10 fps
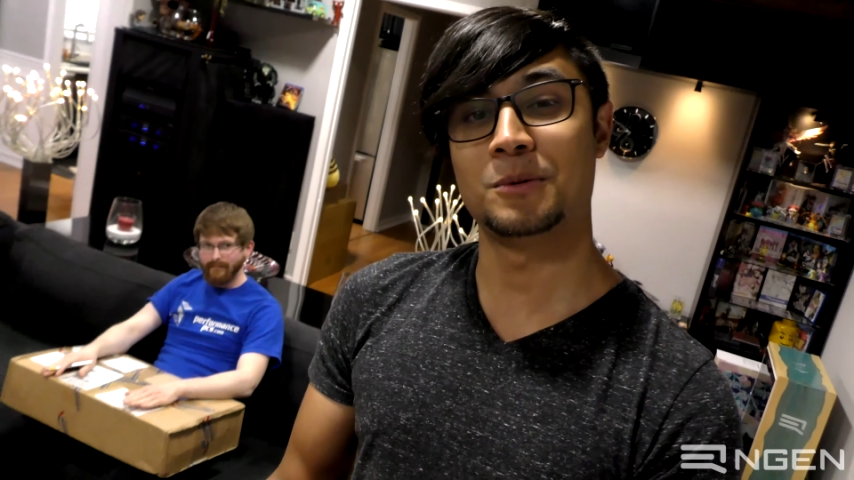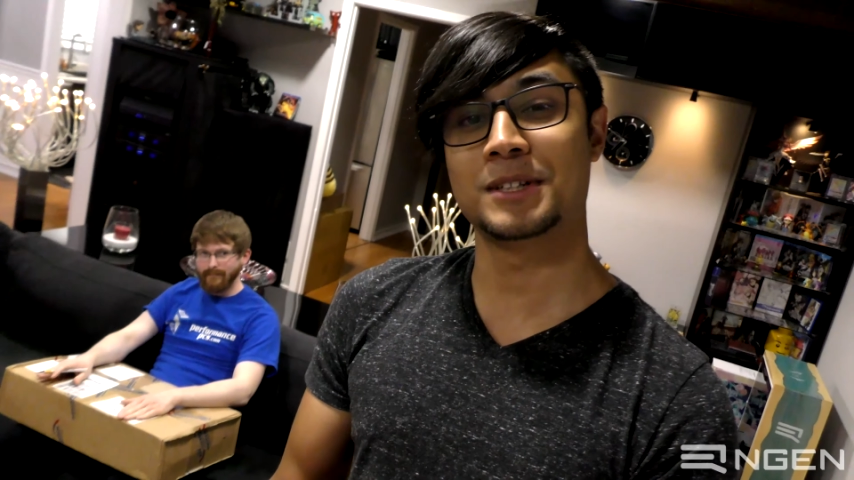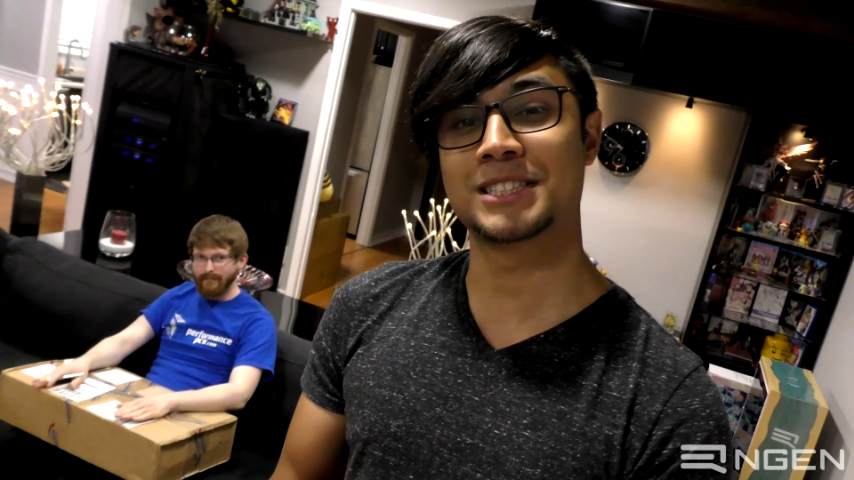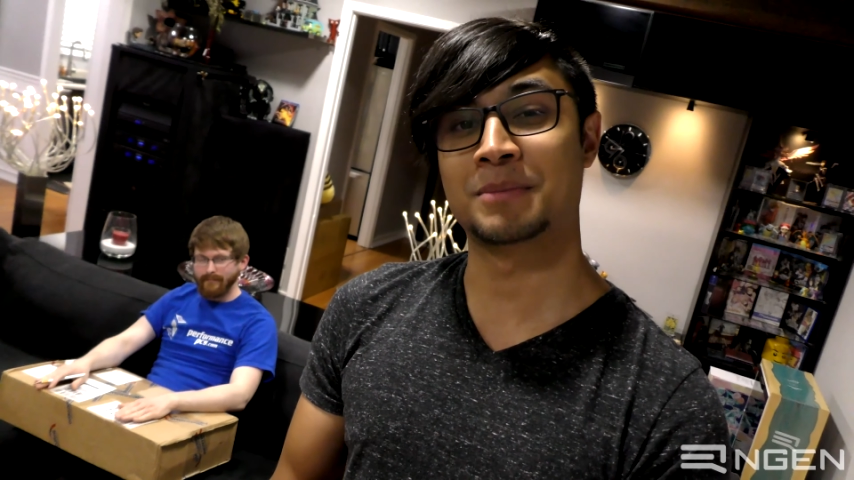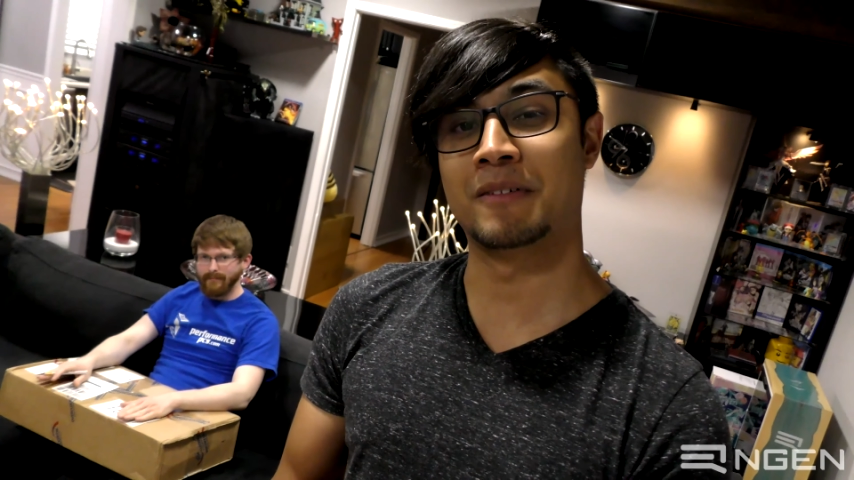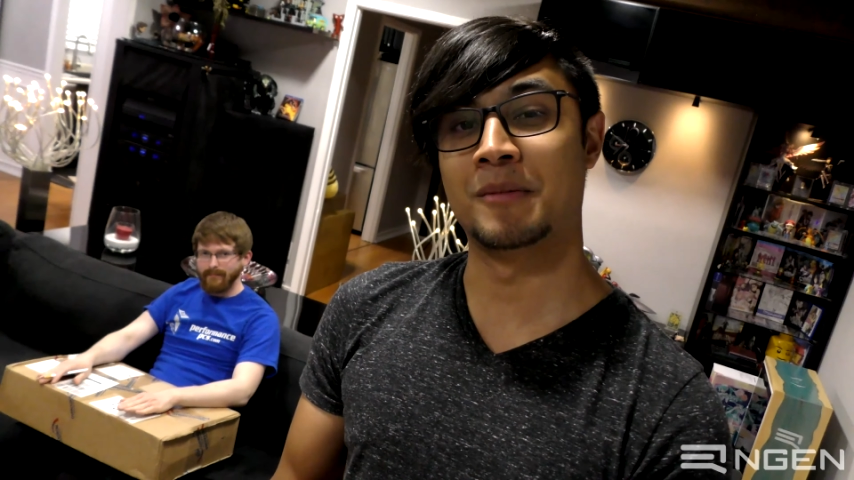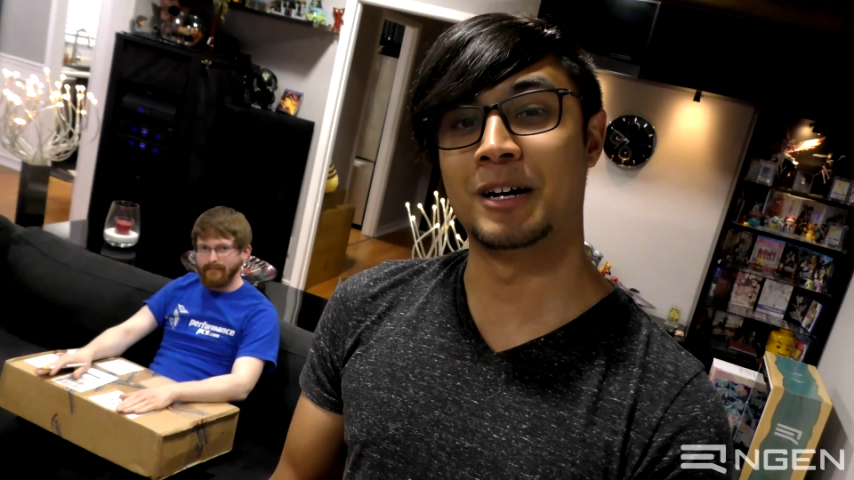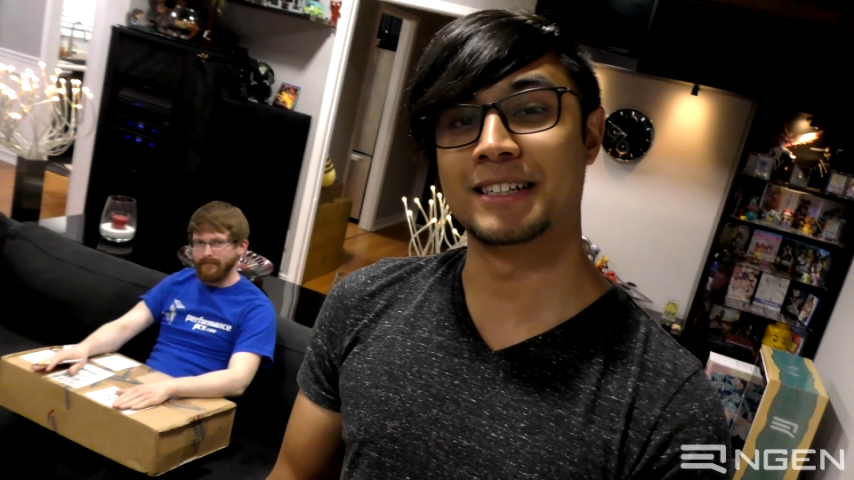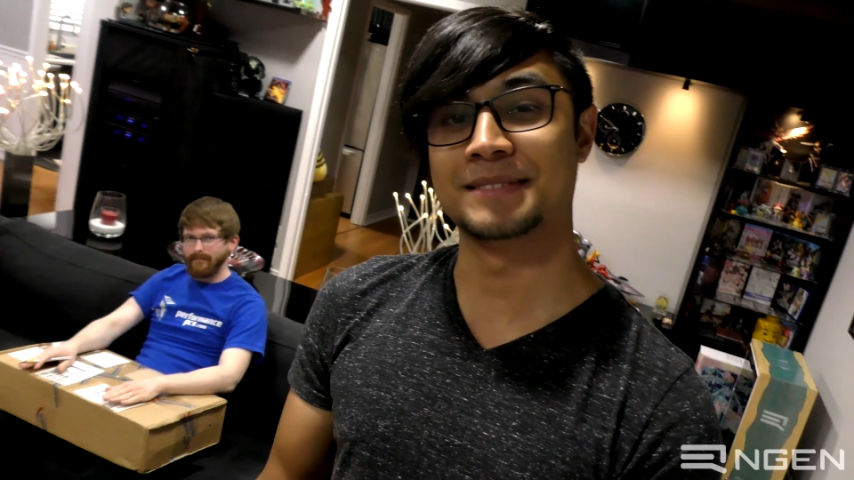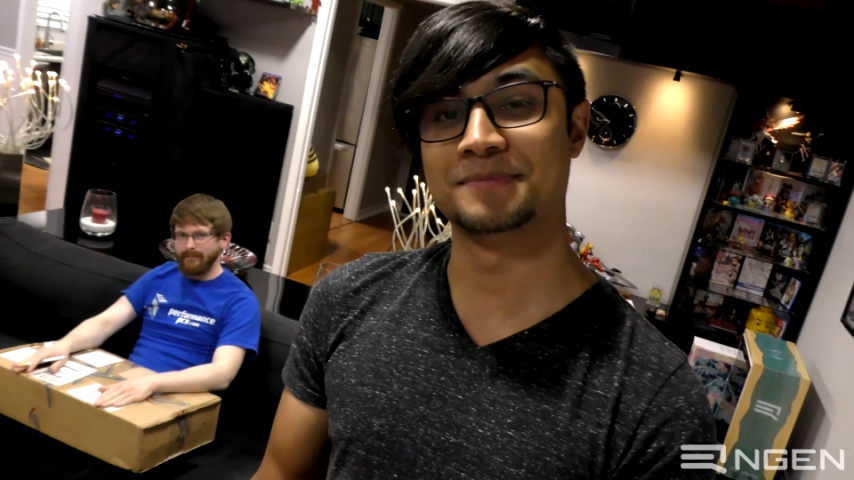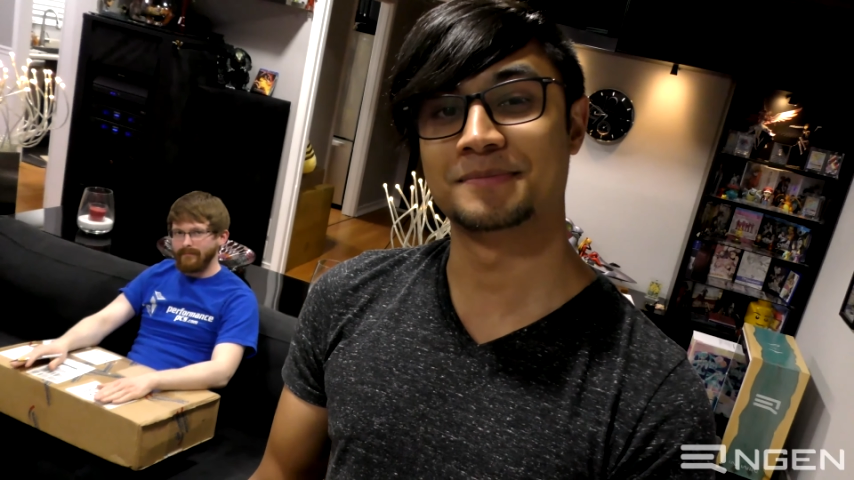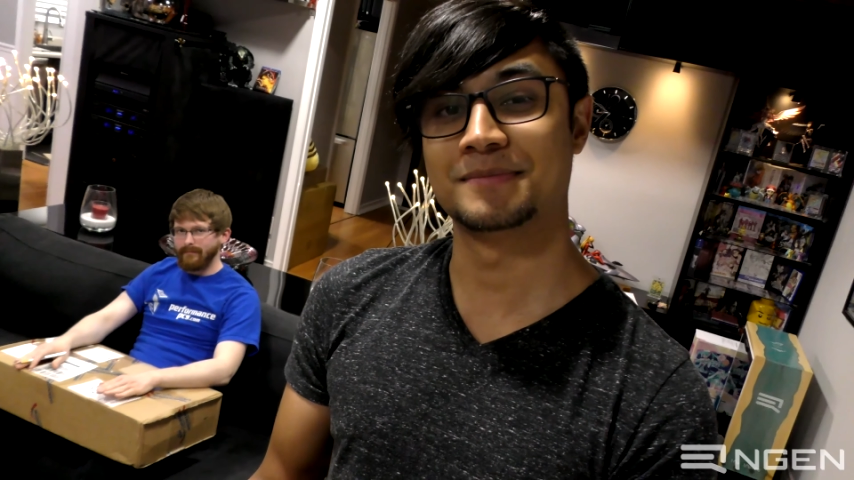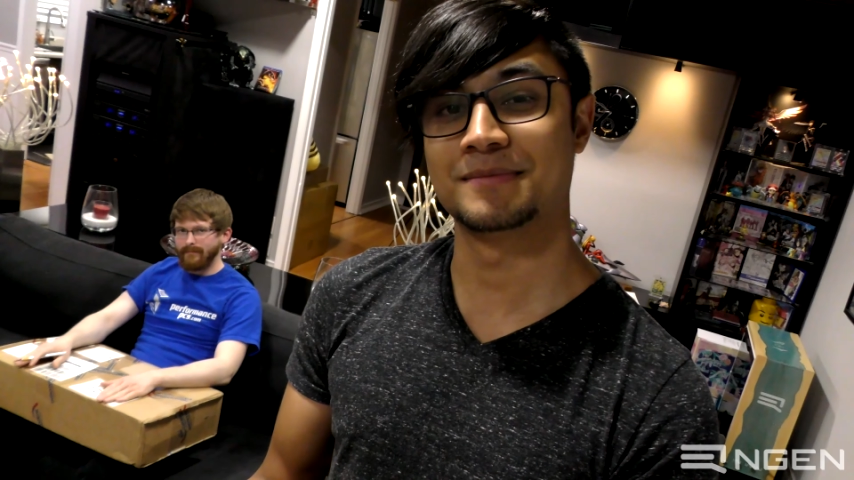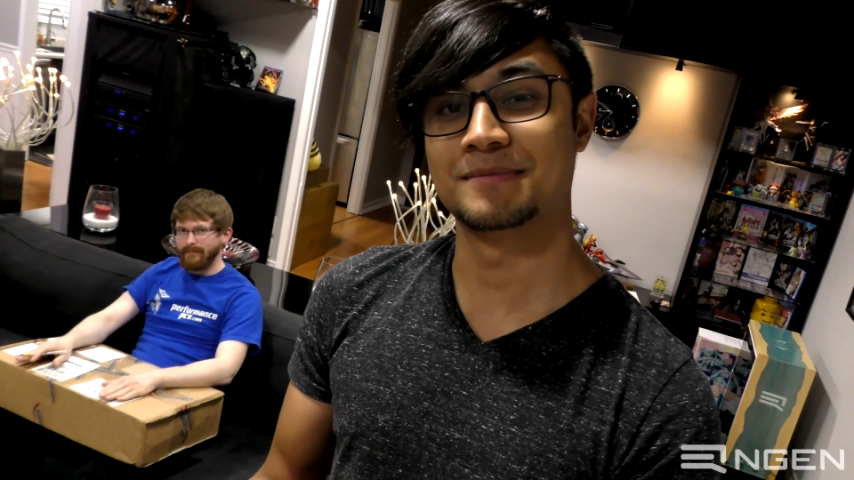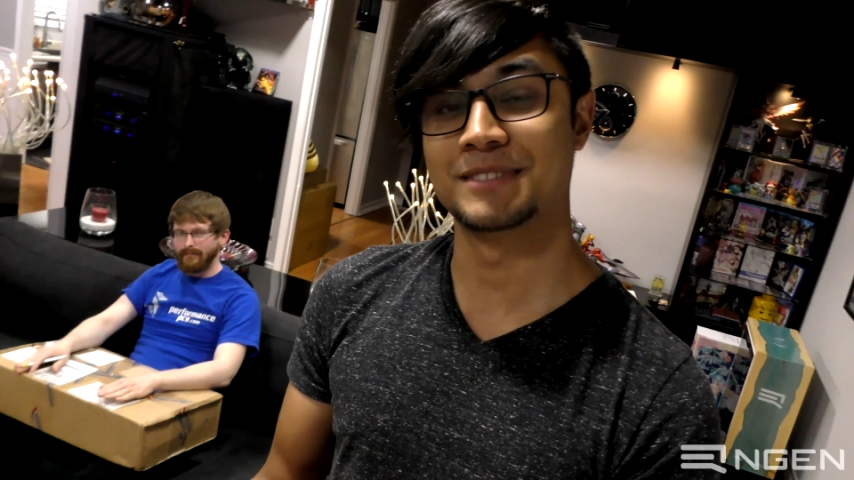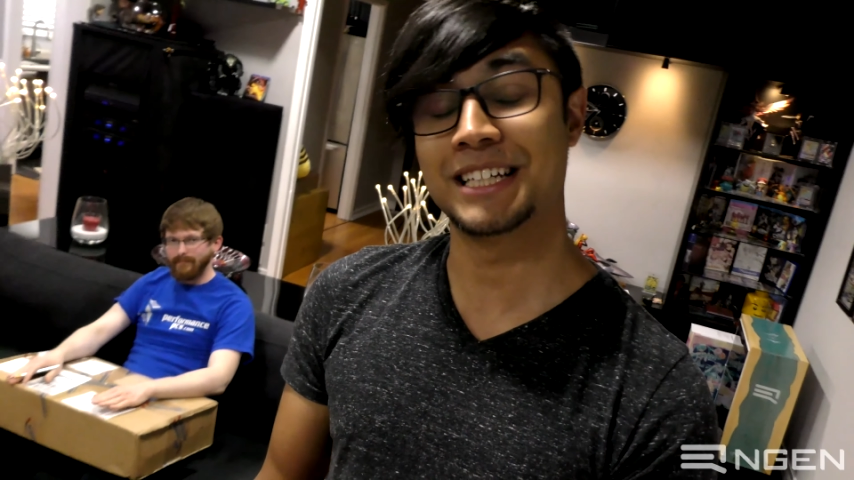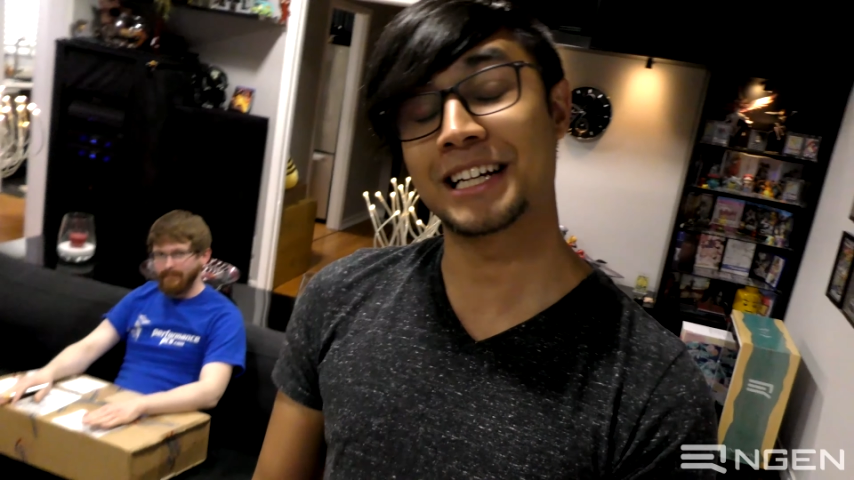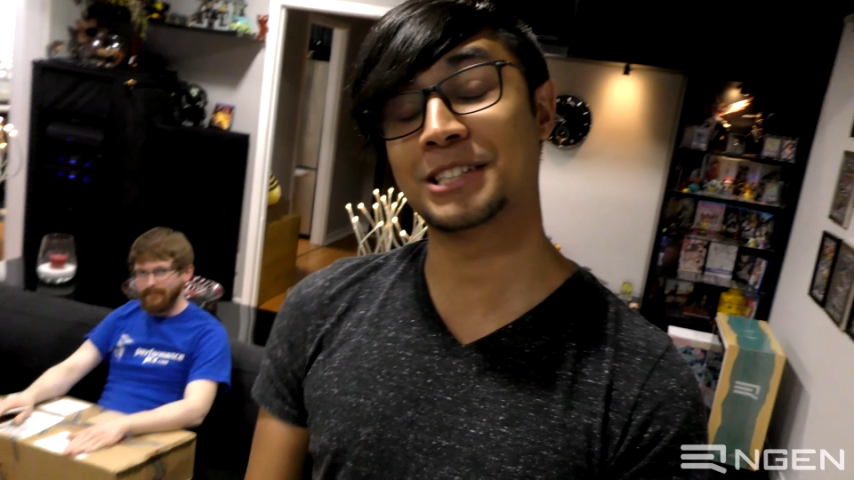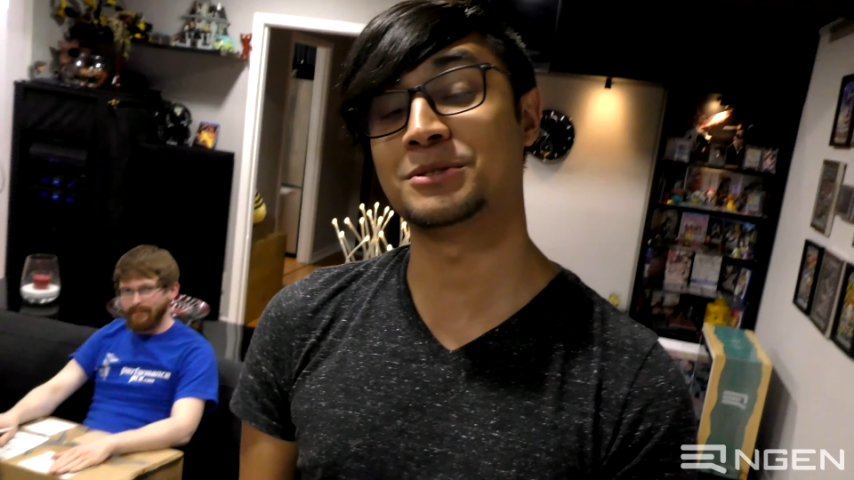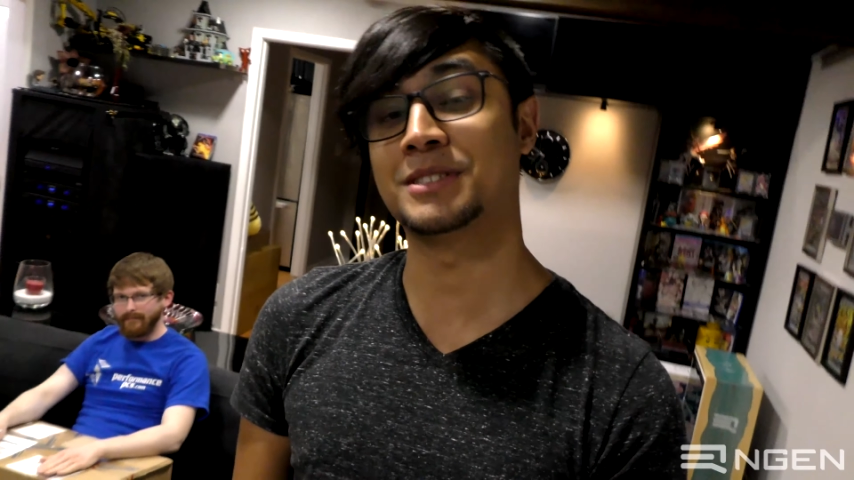What's up, everybody? Jake
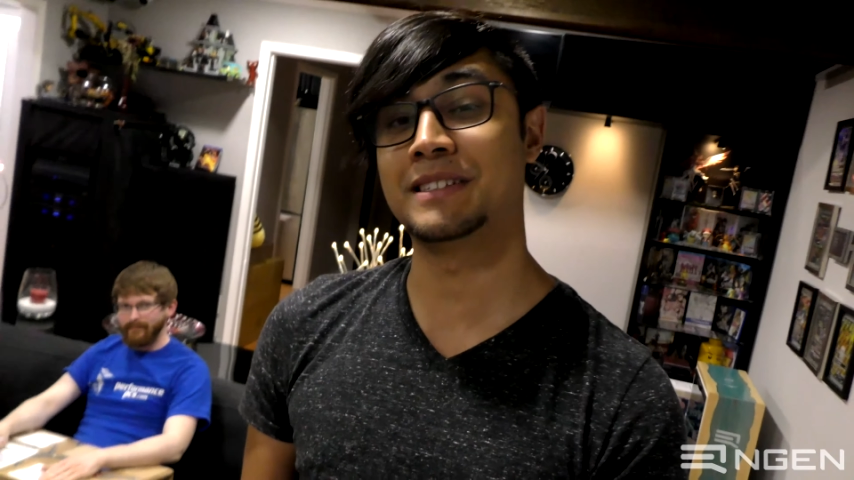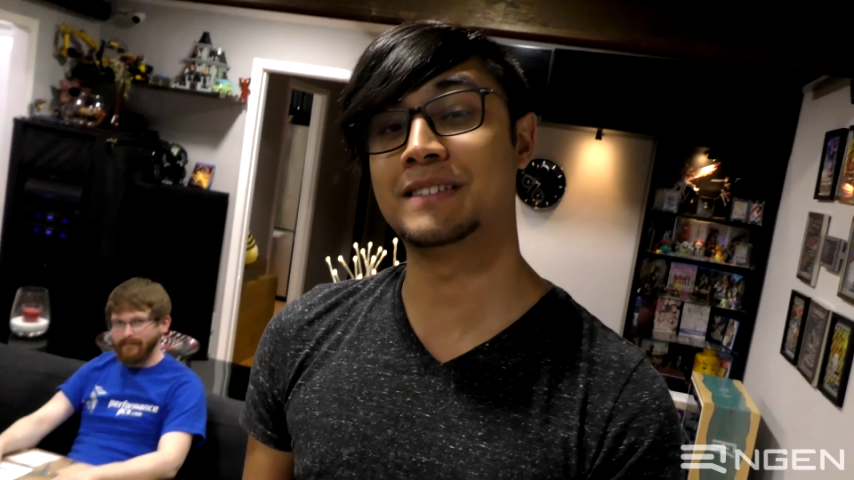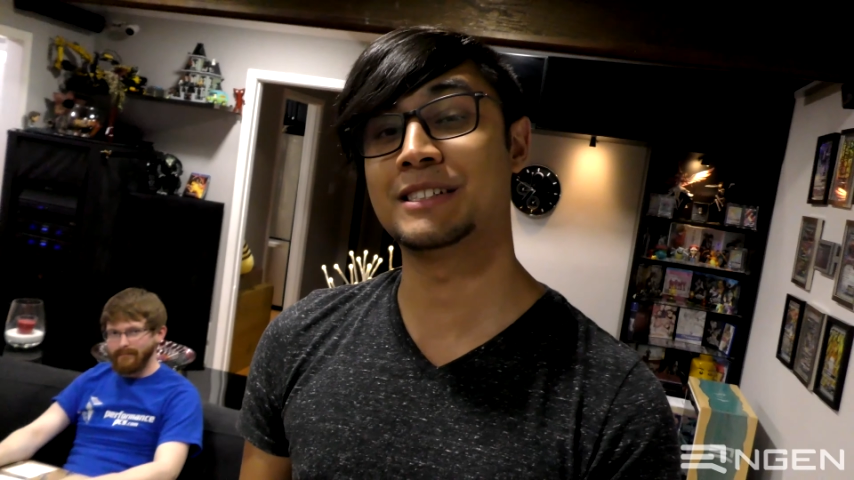has received